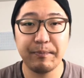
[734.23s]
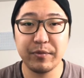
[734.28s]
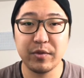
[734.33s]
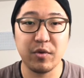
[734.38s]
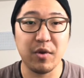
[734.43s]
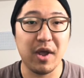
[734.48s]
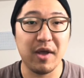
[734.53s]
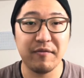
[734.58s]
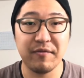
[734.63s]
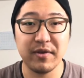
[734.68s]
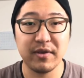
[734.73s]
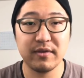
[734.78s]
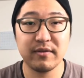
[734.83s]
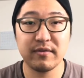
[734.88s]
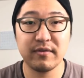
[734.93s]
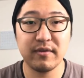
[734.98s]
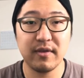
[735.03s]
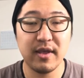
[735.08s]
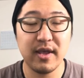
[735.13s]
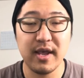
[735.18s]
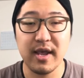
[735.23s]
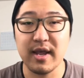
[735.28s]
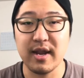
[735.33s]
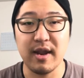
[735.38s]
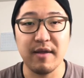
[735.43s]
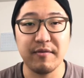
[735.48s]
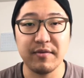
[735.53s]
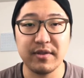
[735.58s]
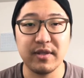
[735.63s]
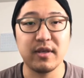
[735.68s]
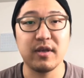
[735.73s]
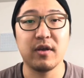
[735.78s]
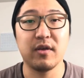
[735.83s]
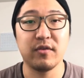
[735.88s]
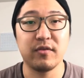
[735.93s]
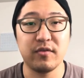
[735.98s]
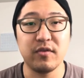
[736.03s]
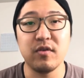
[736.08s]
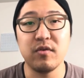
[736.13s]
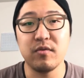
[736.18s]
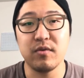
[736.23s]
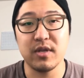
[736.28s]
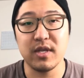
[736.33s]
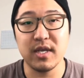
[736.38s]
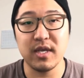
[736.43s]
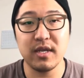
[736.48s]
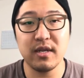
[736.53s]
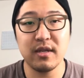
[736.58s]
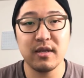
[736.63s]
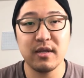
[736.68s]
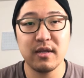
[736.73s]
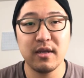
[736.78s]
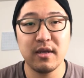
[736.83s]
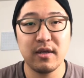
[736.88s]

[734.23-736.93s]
graphics, and everything else you need,